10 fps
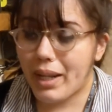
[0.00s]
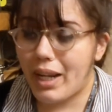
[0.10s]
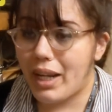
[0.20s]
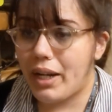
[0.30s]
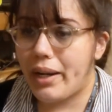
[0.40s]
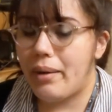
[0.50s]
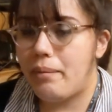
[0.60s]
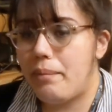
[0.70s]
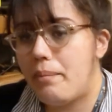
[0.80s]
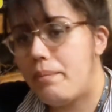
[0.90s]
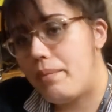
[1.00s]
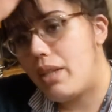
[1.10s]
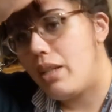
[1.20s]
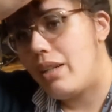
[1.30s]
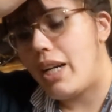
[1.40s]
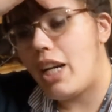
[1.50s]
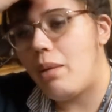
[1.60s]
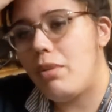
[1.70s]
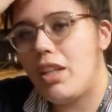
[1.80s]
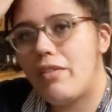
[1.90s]
I can't
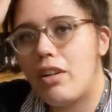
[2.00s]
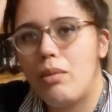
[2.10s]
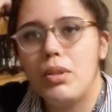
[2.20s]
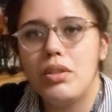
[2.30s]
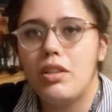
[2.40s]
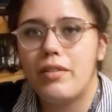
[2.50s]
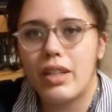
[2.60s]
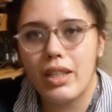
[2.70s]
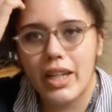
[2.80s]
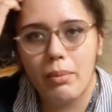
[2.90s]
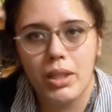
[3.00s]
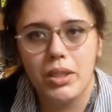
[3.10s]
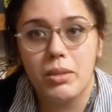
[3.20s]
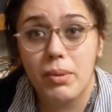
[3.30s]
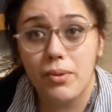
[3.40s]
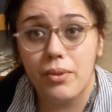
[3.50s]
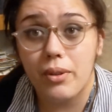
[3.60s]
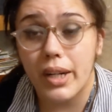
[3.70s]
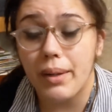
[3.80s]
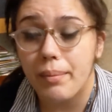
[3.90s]
believe we're almost over, like I mentioned
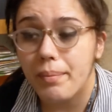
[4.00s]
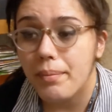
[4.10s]
before.